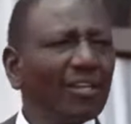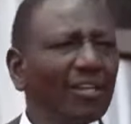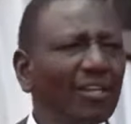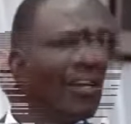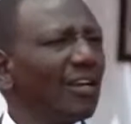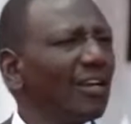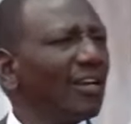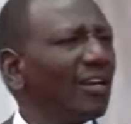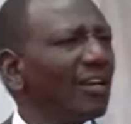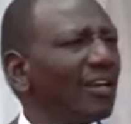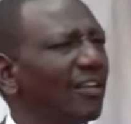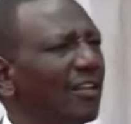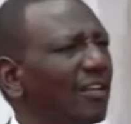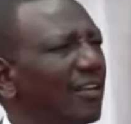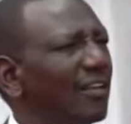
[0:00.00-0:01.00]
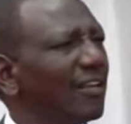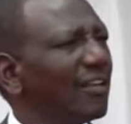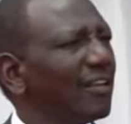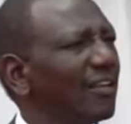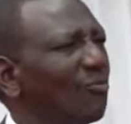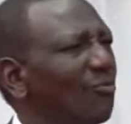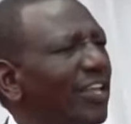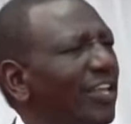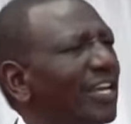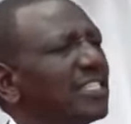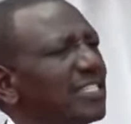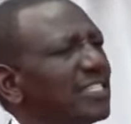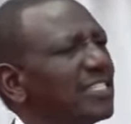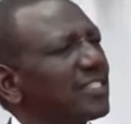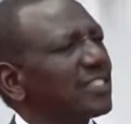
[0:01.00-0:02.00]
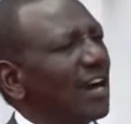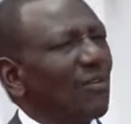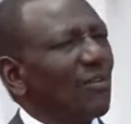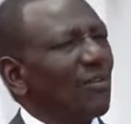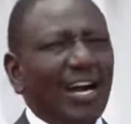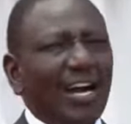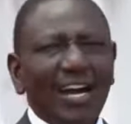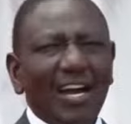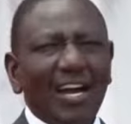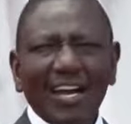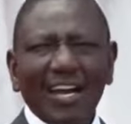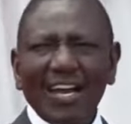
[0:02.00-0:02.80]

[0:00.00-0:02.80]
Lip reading: Whether it is our SMEs